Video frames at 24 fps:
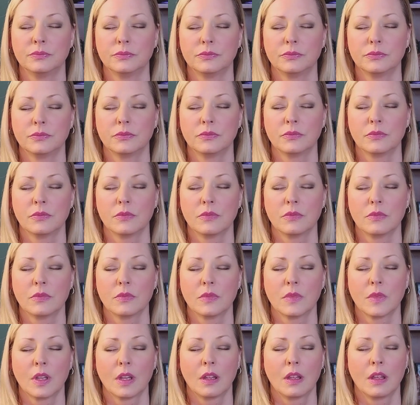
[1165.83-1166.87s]

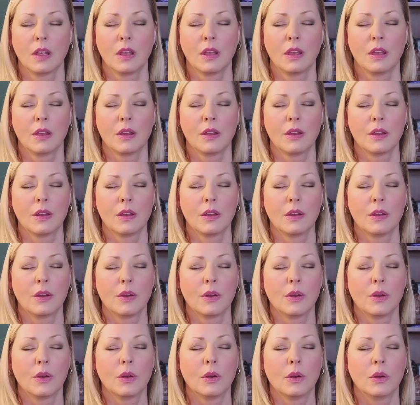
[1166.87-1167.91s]

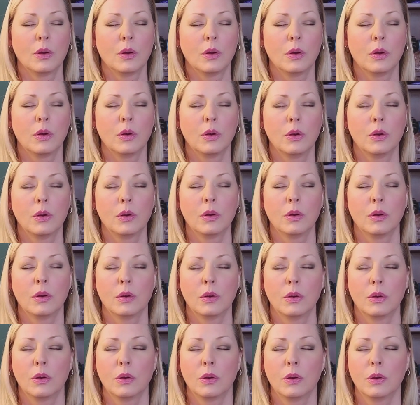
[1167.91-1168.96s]

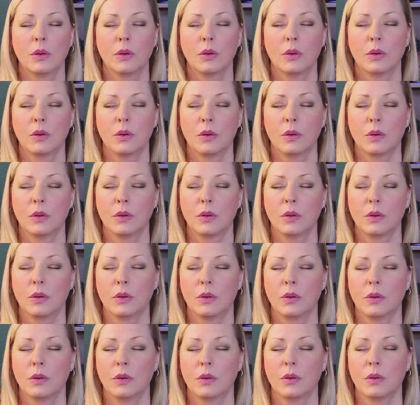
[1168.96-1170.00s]

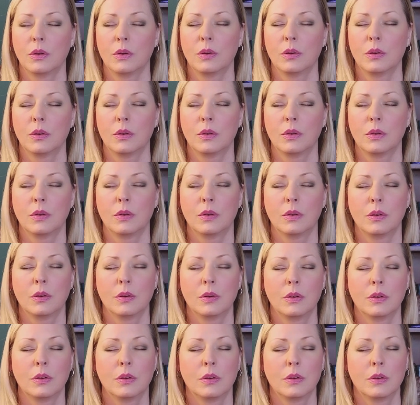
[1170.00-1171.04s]

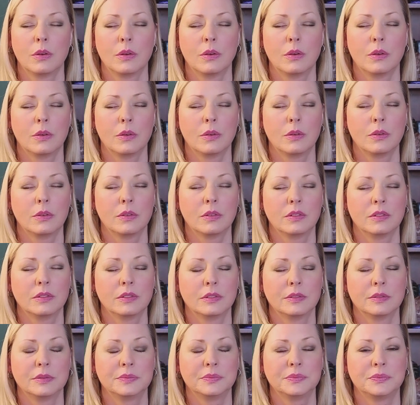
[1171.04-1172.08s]

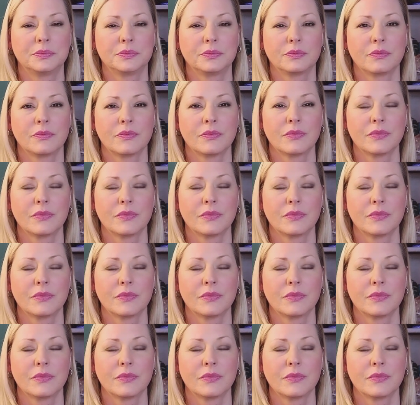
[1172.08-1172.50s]
(no one is talking)